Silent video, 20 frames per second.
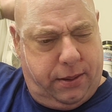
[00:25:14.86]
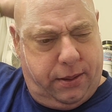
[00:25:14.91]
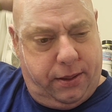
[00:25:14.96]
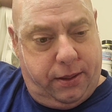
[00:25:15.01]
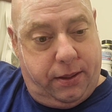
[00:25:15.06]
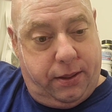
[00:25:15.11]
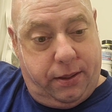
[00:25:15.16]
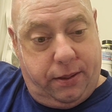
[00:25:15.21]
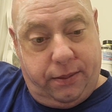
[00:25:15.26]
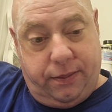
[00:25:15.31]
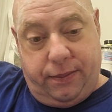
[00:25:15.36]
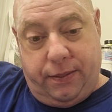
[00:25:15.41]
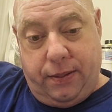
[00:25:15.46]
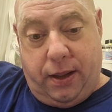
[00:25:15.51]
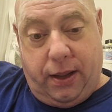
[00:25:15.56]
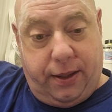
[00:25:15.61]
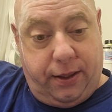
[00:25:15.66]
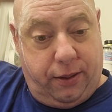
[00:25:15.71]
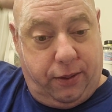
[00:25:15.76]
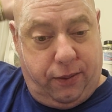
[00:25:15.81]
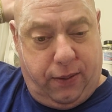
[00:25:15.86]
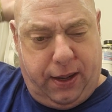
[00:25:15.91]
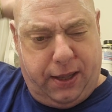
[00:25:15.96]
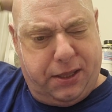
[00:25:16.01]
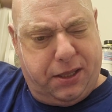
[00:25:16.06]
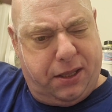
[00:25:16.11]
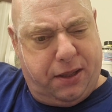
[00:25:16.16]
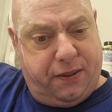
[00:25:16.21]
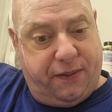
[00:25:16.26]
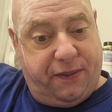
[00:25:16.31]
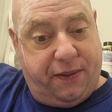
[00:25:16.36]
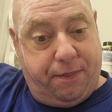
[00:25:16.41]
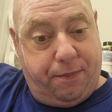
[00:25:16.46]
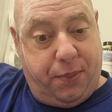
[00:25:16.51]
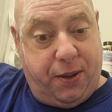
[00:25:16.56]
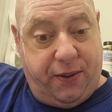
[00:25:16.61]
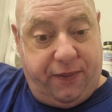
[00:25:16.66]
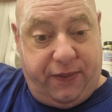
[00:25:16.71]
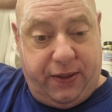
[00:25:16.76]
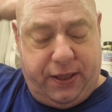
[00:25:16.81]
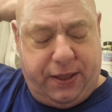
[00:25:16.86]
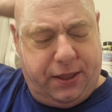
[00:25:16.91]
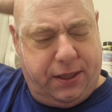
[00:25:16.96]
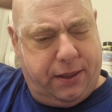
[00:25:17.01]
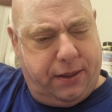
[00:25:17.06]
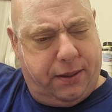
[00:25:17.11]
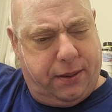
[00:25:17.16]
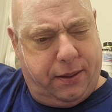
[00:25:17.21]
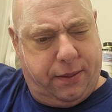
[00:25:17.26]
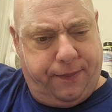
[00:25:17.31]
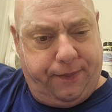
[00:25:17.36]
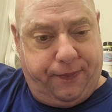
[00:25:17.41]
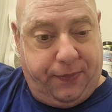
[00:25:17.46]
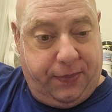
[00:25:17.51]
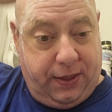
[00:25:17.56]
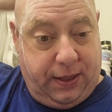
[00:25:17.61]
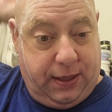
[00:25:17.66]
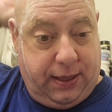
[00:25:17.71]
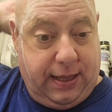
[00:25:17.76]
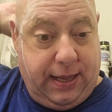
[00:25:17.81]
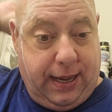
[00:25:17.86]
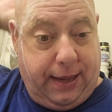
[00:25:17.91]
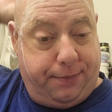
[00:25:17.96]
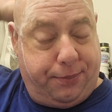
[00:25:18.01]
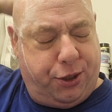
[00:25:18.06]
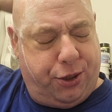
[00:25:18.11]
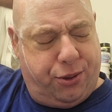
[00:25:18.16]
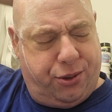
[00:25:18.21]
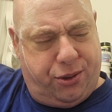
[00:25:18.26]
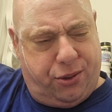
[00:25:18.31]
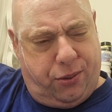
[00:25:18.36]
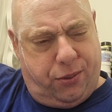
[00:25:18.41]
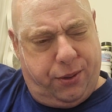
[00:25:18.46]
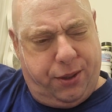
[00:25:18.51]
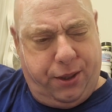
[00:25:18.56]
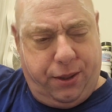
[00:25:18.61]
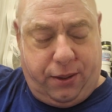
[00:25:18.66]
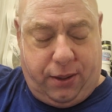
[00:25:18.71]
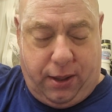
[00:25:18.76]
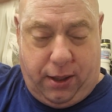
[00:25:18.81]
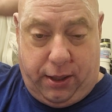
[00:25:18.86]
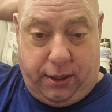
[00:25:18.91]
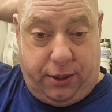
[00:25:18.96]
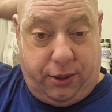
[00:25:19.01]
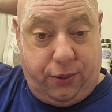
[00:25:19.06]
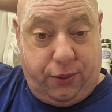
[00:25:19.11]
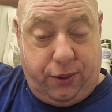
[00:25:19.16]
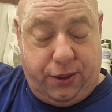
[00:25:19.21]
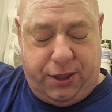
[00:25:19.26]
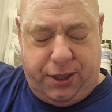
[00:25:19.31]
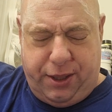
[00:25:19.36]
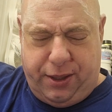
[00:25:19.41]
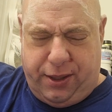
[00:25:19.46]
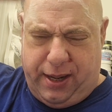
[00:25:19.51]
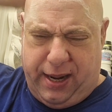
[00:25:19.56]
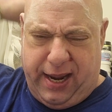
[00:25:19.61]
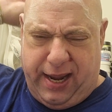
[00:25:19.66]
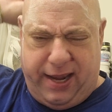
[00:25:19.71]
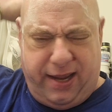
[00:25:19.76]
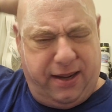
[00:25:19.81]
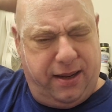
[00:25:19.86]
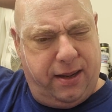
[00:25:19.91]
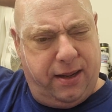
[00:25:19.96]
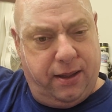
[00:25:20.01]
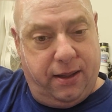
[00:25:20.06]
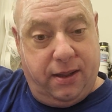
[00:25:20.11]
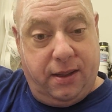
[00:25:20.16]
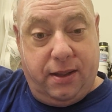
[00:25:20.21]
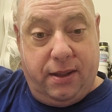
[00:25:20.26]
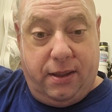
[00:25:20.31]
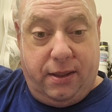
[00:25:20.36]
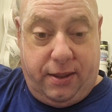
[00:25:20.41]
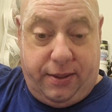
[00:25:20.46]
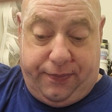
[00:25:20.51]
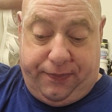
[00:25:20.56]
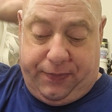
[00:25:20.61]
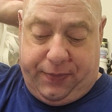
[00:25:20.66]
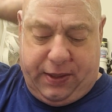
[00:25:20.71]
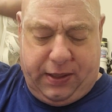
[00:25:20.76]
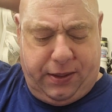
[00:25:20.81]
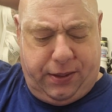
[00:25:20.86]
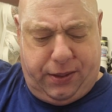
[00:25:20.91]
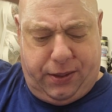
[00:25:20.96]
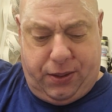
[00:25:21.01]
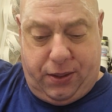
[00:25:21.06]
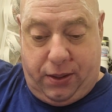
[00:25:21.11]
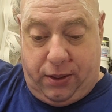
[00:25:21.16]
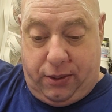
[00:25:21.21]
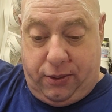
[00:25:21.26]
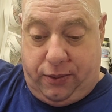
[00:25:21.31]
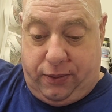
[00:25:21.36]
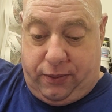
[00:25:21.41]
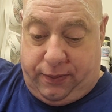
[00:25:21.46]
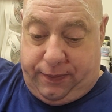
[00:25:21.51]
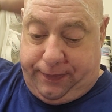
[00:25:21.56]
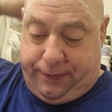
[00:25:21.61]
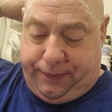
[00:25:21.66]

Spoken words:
you know, not aggressive, it pivots, it captures all your contours of your head. So